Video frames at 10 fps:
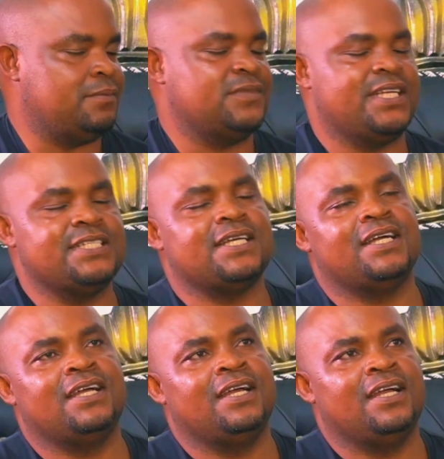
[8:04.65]
data.
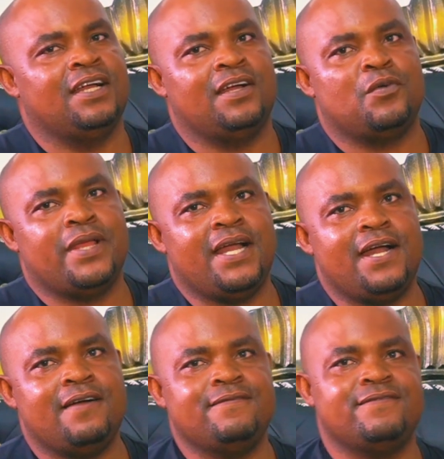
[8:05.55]
We
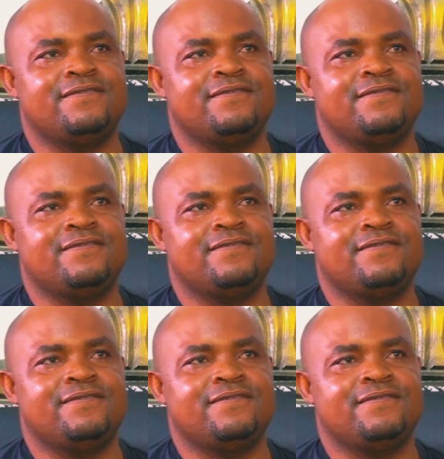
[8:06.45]
have